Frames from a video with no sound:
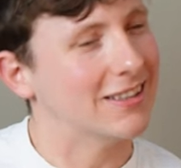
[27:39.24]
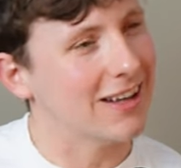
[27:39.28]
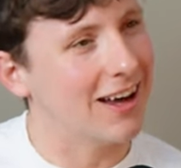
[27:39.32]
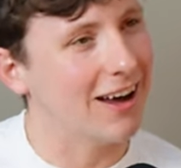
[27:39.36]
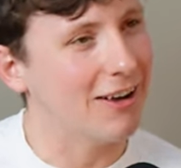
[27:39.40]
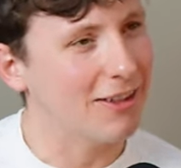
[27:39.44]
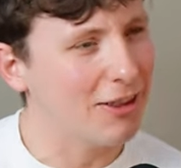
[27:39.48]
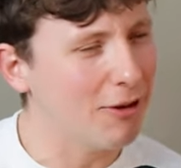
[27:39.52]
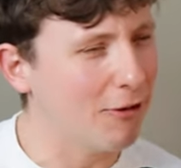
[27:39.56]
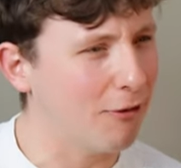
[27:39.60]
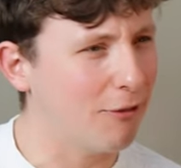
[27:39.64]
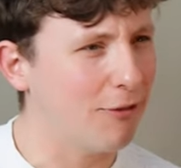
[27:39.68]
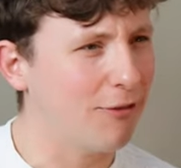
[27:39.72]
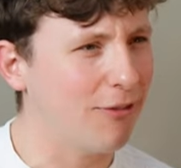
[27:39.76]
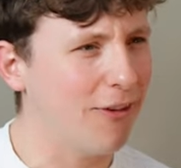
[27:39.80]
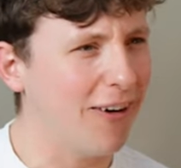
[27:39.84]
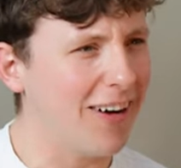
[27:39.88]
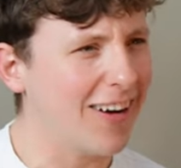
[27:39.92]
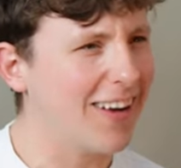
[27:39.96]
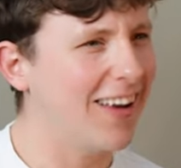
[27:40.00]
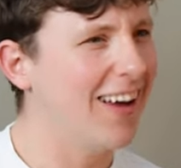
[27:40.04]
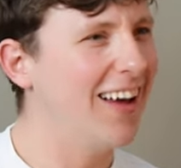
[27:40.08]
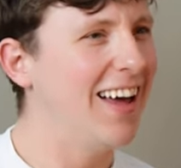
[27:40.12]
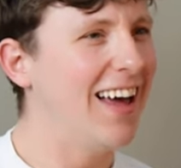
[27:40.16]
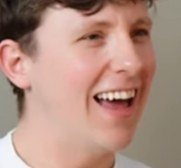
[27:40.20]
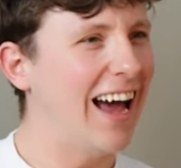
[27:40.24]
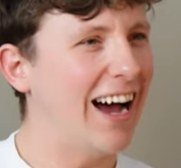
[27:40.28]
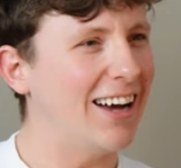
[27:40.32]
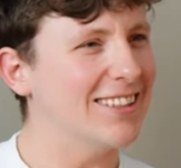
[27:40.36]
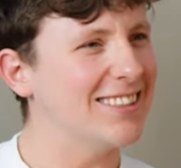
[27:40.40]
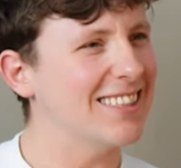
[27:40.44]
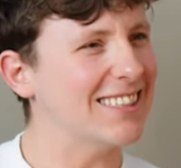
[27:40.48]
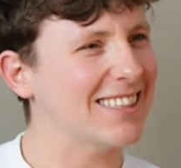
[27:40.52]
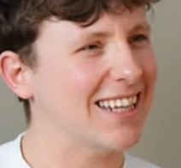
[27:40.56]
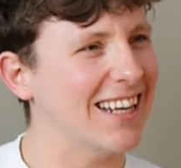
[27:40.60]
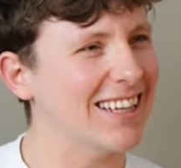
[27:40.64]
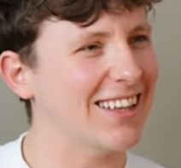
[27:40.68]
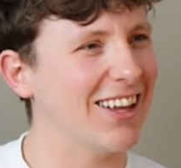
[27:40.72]
it's like, the fuck? How's
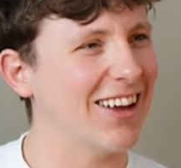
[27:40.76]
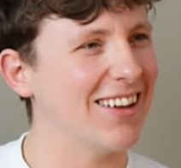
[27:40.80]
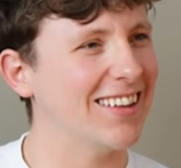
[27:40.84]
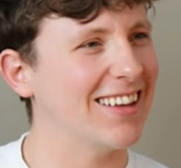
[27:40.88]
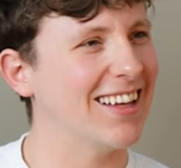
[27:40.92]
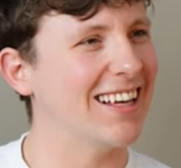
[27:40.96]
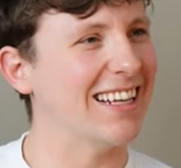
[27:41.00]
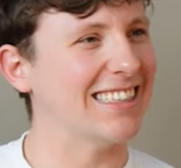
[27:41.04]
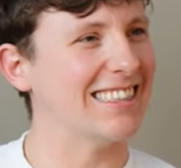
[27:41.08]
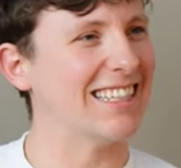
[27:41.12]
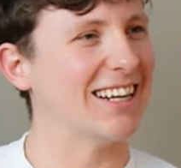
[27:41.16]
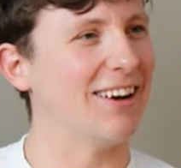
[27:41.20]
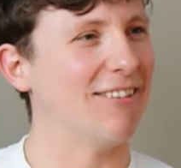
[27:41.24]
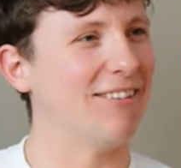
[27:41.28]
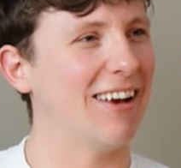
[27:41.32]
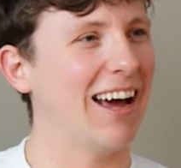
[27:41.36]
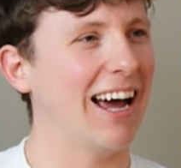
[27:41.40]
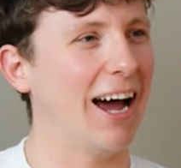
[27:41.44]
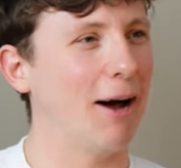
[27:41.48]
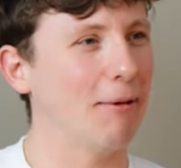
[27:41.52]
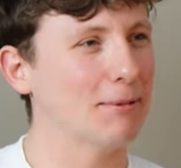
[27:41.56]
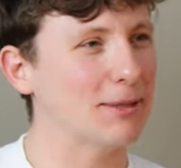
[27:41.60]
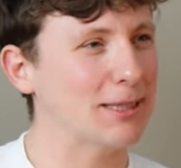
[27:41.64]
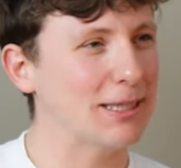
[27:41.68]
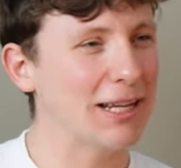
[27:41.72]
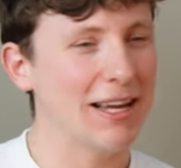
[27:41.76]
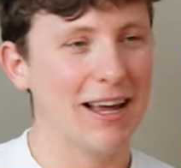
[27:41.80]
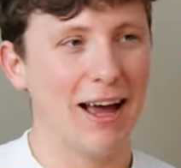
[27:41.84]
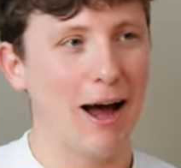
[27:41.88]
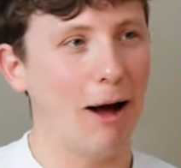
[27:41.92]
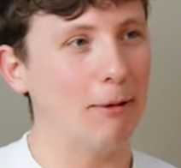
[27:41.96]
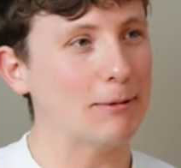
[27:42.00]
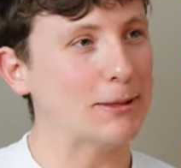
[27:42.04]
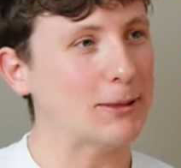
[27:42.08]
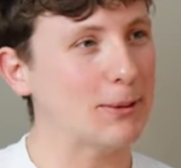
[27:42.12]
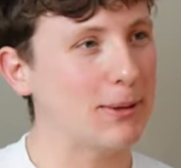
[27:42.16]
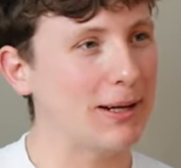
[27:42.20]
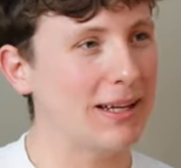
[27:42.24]
this kid done this? And I'm like,
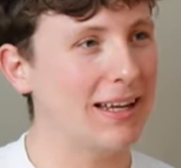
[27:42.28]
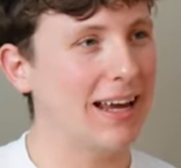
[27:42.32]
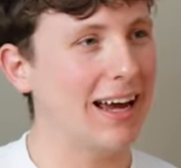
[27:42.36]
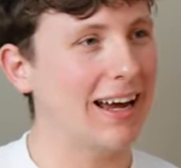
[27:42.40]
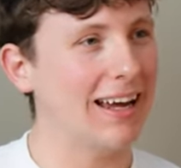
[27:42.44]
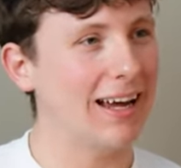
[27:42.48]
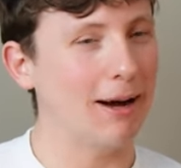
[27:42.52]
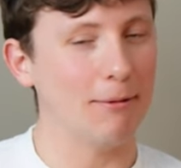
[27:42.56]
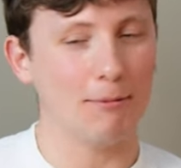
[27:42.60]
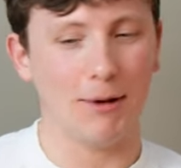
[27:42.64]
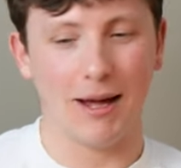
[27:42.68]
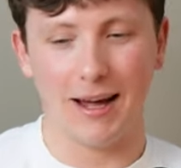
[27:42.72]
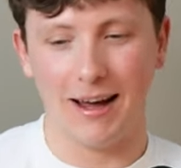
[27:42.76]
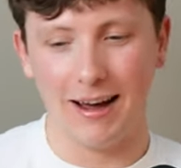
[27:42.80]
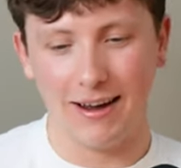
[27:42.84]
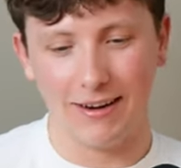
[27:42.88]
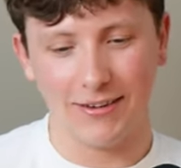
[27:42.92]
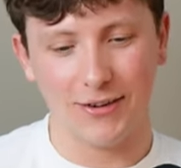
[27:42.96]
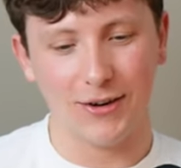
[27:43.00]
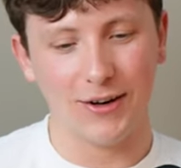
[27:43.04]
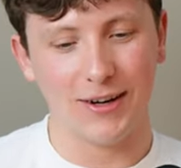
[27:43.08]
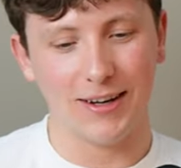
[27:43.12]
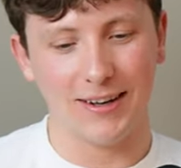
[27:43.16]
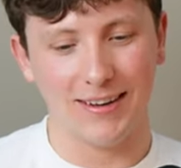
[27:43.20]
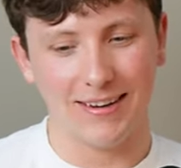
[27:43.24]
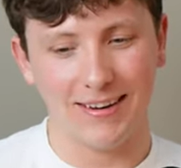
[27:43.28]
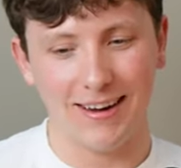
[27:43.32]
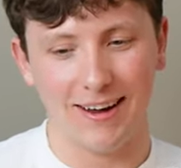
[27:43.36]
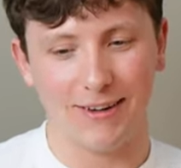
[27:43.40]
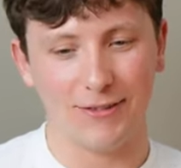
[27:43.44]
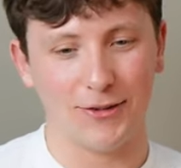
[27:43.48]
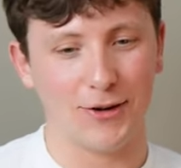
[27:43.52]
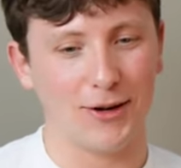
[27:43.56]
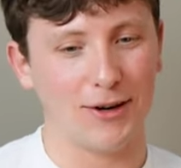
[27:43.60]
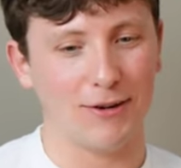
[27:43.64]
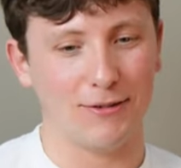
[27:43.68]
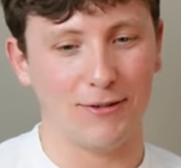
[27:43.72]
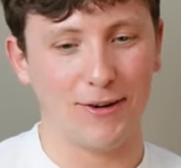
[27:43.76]
I'm 28. I'm like, I've
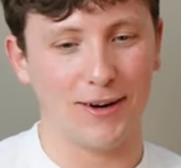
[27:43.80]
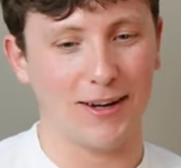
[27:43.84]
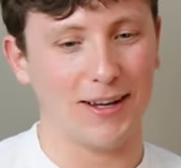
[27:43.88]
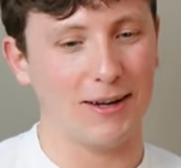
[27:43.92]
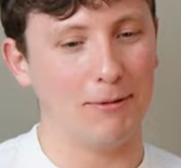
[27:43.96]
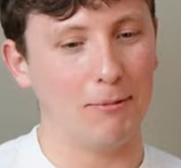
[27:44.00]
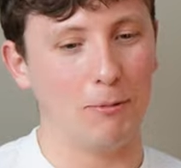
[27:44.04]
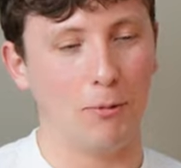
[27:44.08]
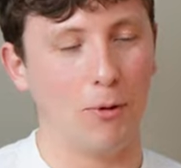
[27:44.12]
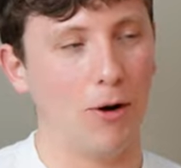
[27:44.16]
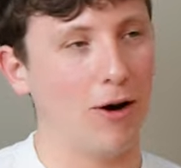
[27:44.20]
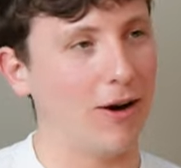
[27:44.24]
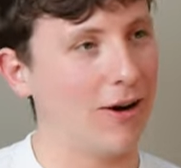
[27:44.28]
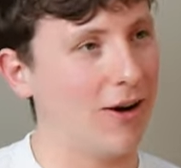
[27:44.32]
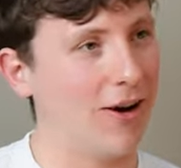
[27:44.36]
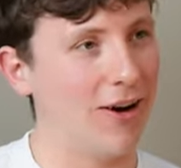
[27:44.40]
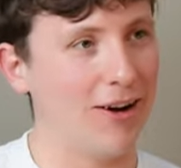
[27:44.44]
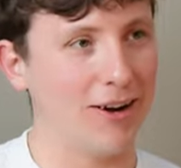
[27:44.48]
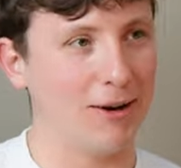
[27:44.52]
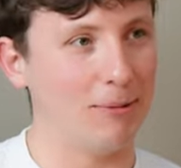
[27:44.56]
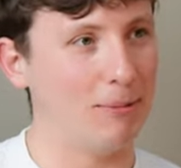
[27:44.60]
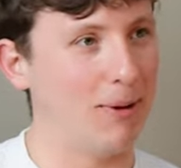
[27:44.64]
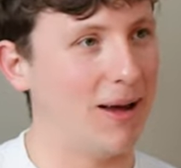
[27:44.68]
got to fucking work harder,